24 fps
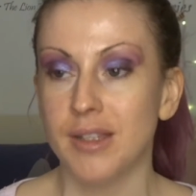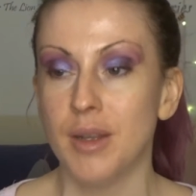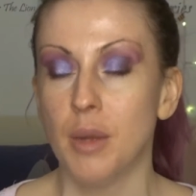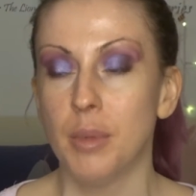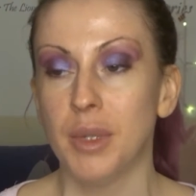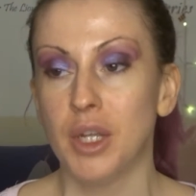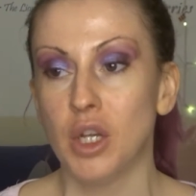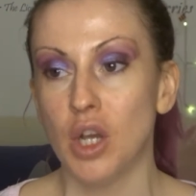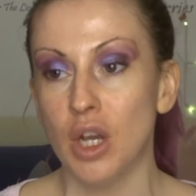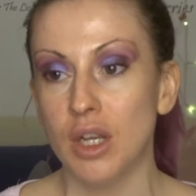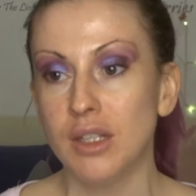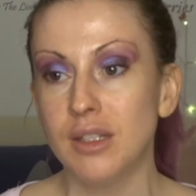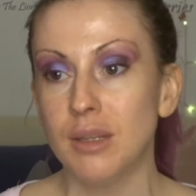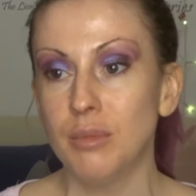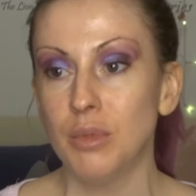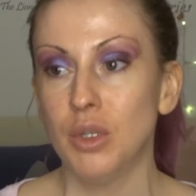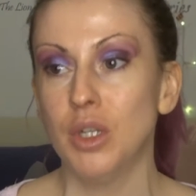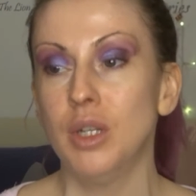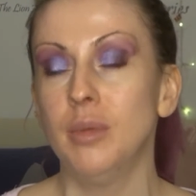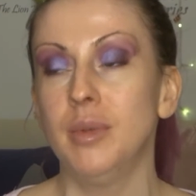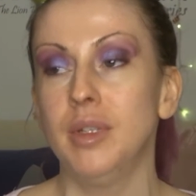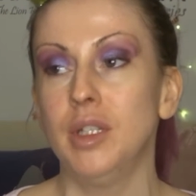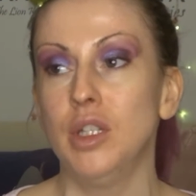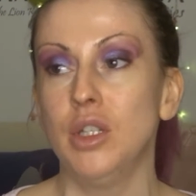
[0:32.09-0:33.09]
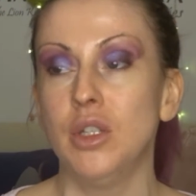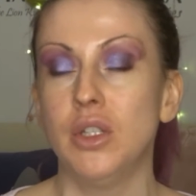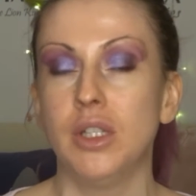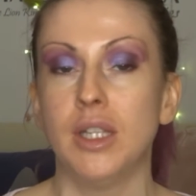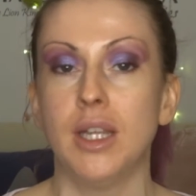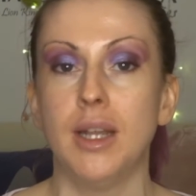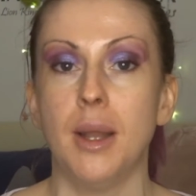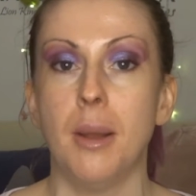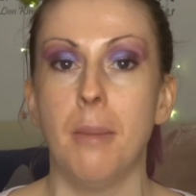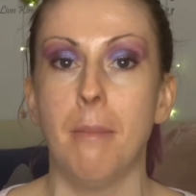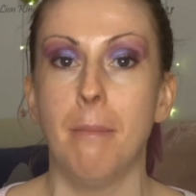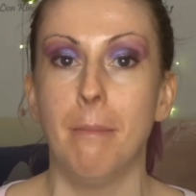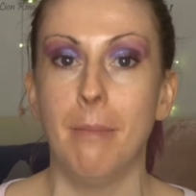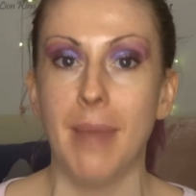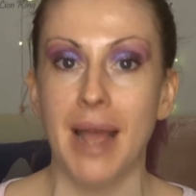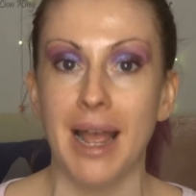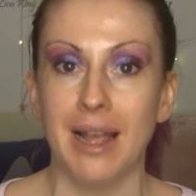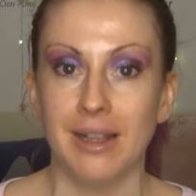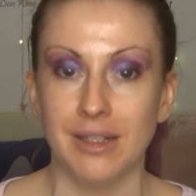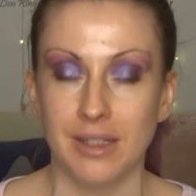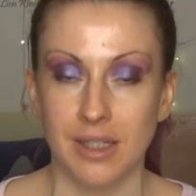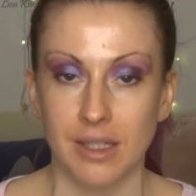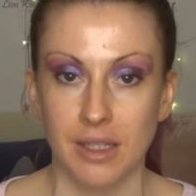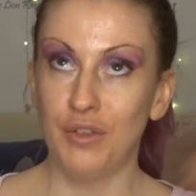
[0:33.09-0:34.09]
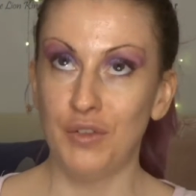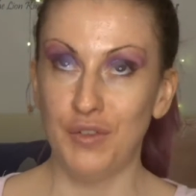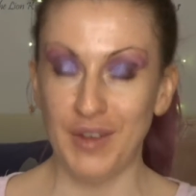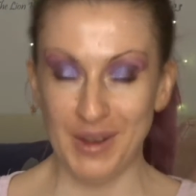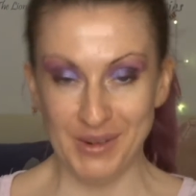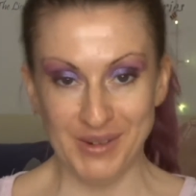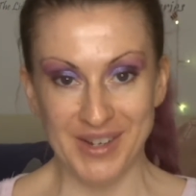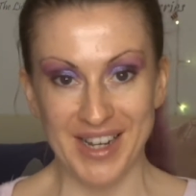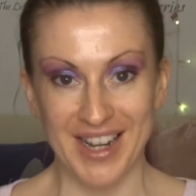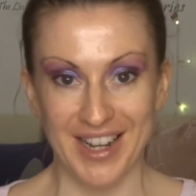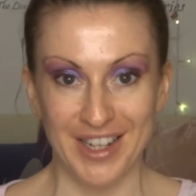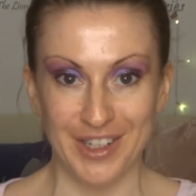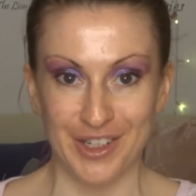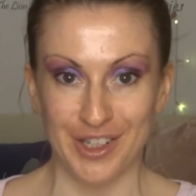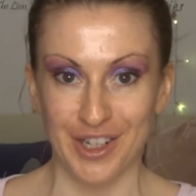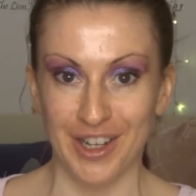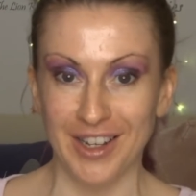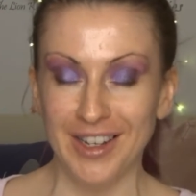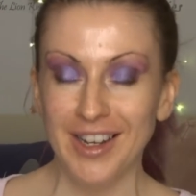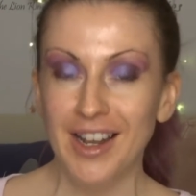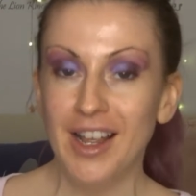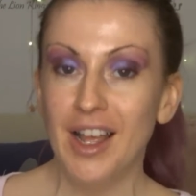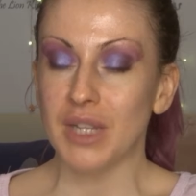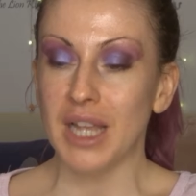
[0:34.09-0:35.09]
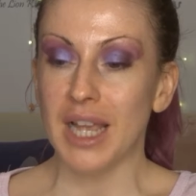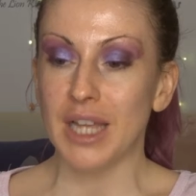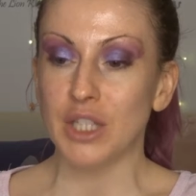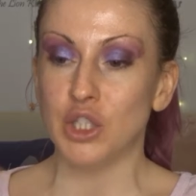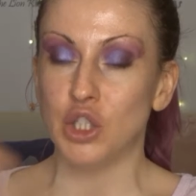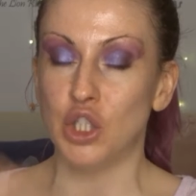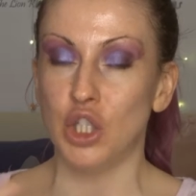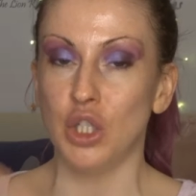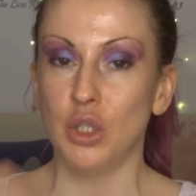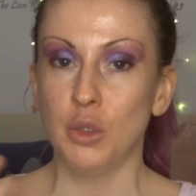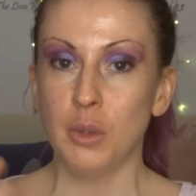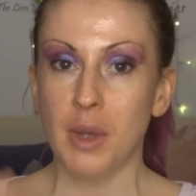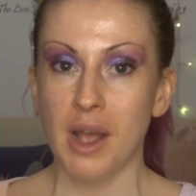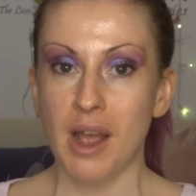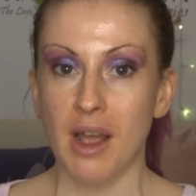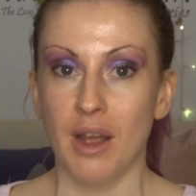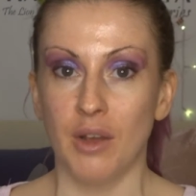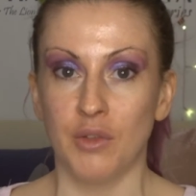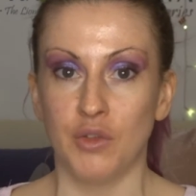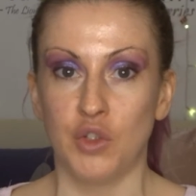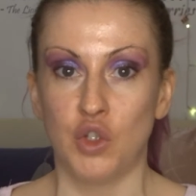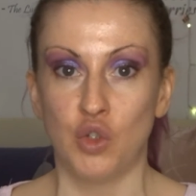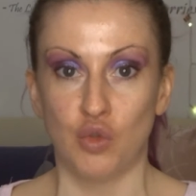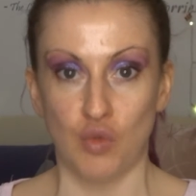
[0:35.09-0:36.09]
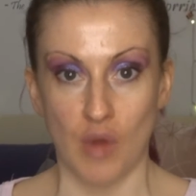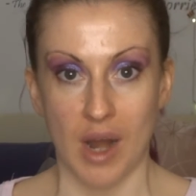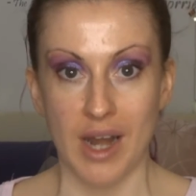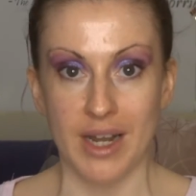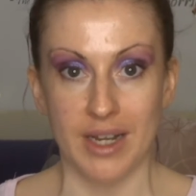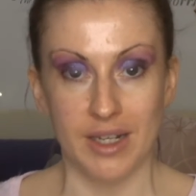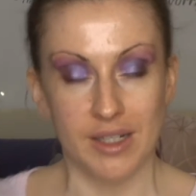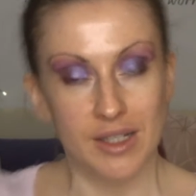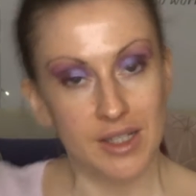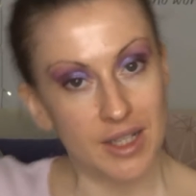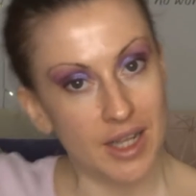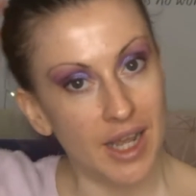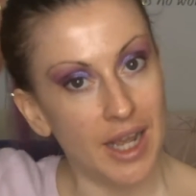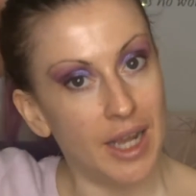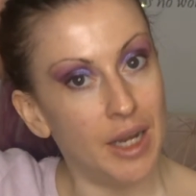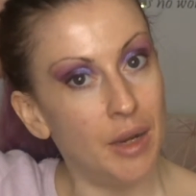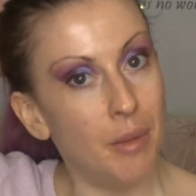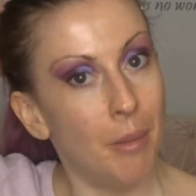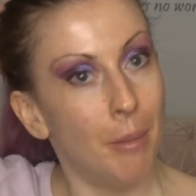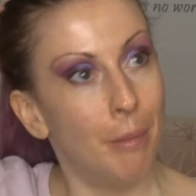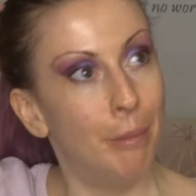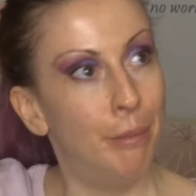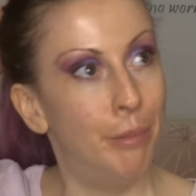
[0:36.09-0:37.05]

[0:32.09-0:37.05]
Now, because I'm going to be using a matte foundation, I do have drier skin,